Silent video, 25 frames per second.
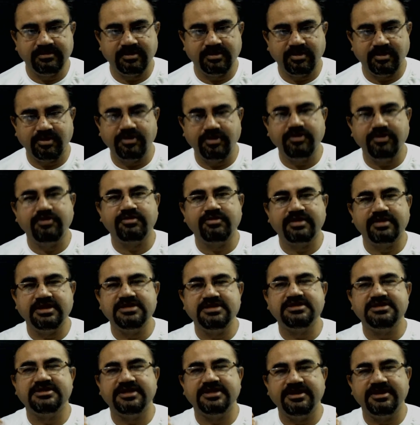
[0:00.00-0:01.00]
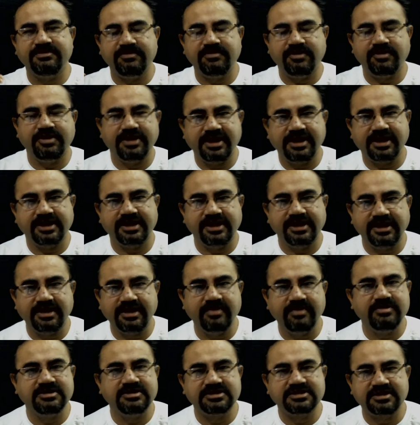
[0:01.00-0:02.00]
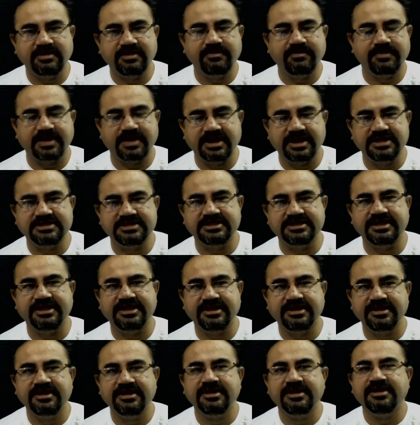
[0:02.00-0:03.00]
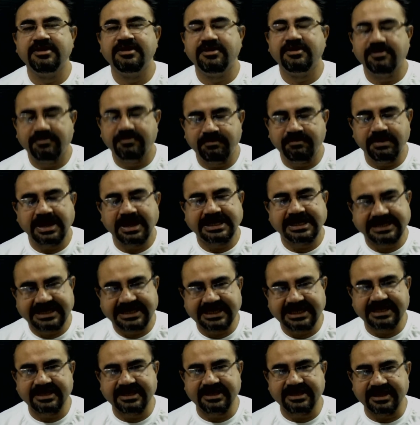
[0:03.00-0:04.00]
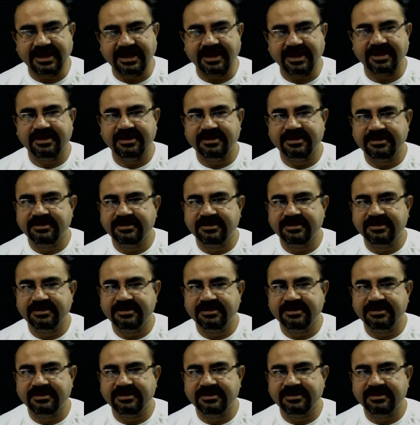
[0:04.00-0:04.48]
or you can say Monera kingdom is comprising bacteria.